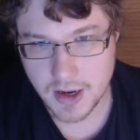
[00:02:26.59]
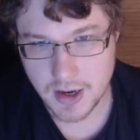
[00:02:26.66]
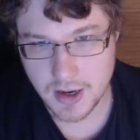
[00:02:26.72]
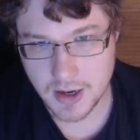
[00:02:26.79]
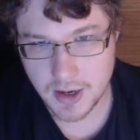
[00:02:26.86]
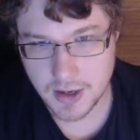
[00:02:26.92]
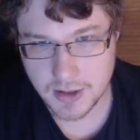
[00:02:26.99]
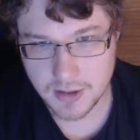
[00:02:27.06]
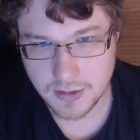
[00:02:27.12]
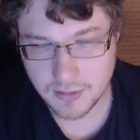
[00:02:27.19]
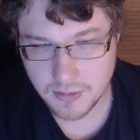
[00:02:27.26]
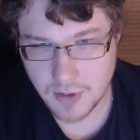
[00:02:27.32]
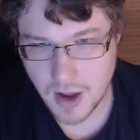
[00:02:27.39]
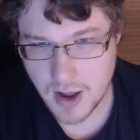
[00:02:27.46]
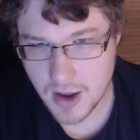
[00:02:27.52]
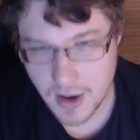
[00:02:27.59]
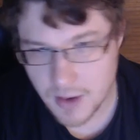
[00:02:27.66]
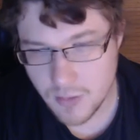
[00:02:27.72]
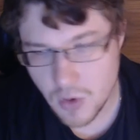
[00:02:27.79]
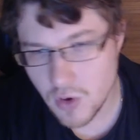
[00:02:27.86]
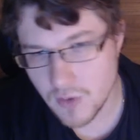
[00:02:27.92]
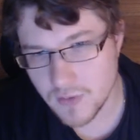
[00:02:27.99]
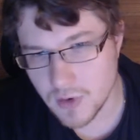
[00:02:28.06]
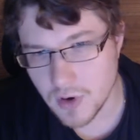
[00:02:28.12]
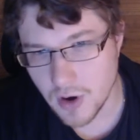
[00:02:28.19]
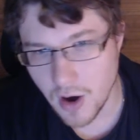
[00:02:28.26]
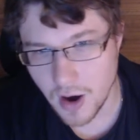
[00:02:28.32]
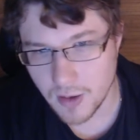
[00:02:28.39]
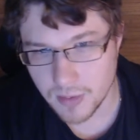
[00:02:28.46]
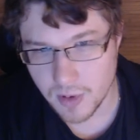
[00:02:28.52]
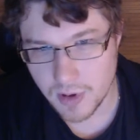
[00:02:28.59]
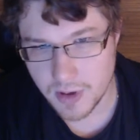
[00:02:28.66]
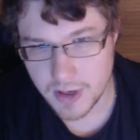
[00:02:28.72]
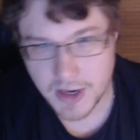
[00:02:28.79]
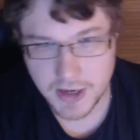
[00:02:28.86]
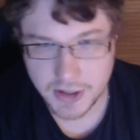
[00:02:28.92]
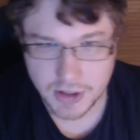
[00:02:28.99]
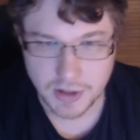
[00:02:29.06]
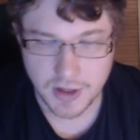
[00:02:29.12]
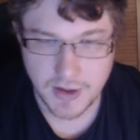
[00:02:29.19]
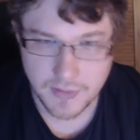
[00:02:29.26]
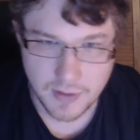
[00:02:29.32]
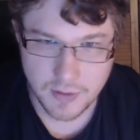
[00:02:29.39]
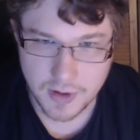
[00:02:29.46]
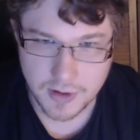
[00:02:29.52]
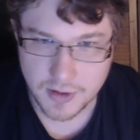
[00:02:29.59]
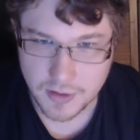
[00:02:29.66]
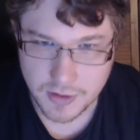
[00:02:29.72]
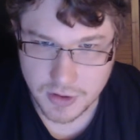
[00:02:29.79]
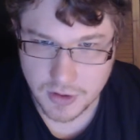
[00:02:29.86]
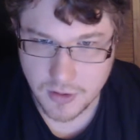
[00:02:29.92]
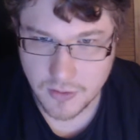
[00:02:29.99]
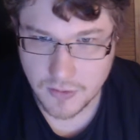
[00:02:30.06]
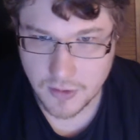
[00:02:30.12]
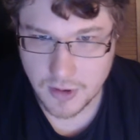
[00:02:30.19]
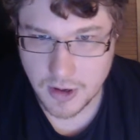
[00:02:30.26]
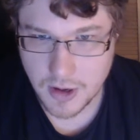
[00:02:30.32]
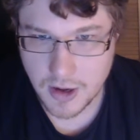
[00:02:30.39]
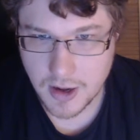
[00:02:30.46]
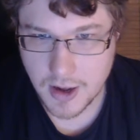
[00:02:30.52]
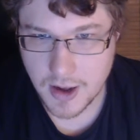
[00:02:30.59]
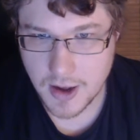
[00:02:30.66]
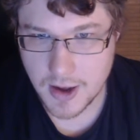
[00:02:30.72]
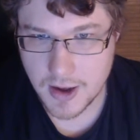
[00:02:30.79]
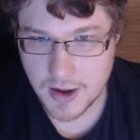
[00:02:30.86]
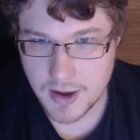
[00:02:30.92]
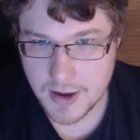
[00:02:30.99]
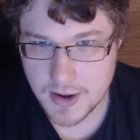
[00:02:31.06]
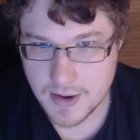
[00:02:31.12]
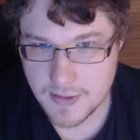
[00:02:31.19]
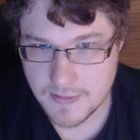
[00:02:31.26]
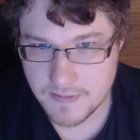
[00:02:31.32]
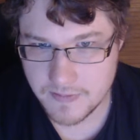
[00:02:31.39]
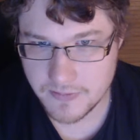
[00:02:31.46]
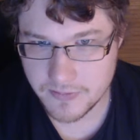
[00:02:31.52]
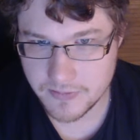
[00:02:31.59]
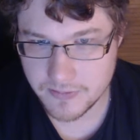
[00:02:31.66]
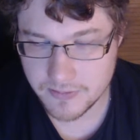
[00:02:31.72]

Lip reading: Uh, I'm more of a goblin, actually, if you want to know the truth. Um,